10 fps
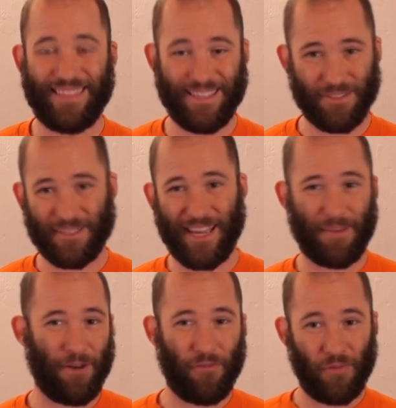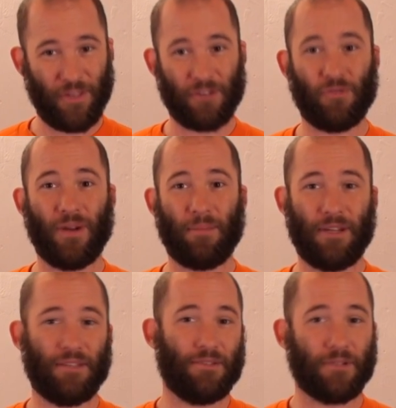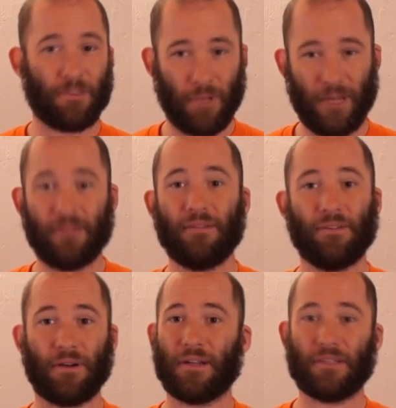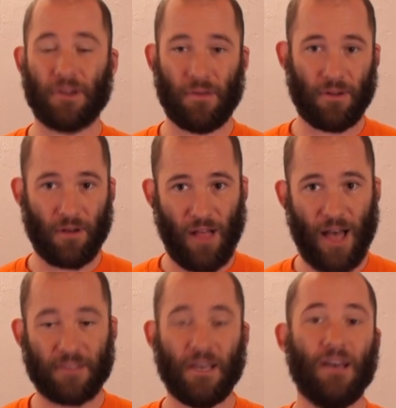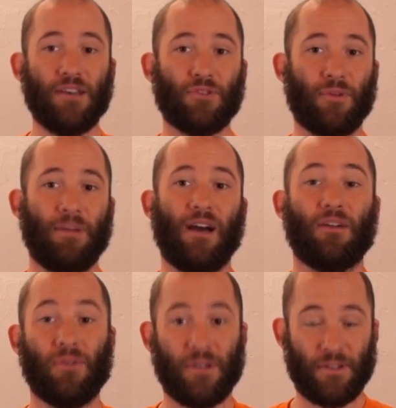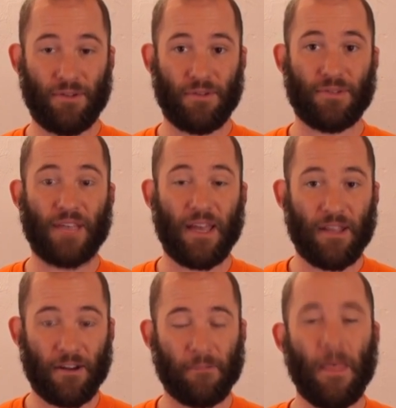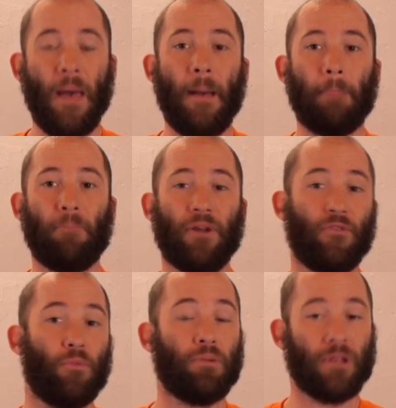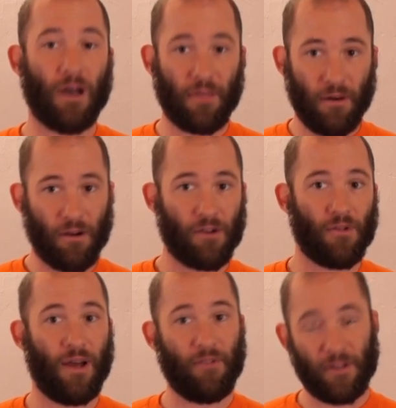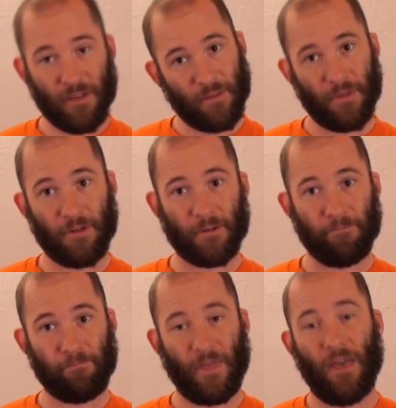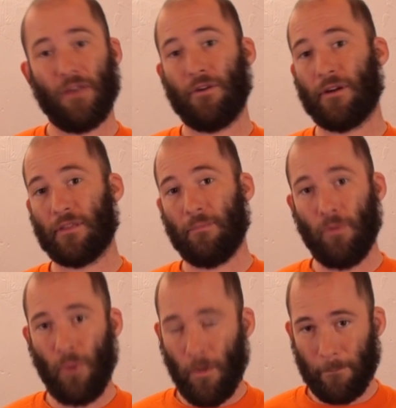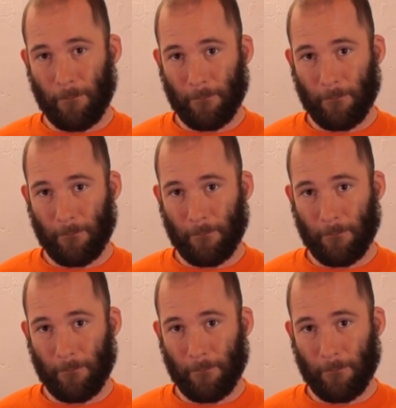this will take about fifteen or twenty minutes to explain during its own little class, so I'm not going to, to say it here. But if you plug the hard drive into the computer, you hear the boop boop.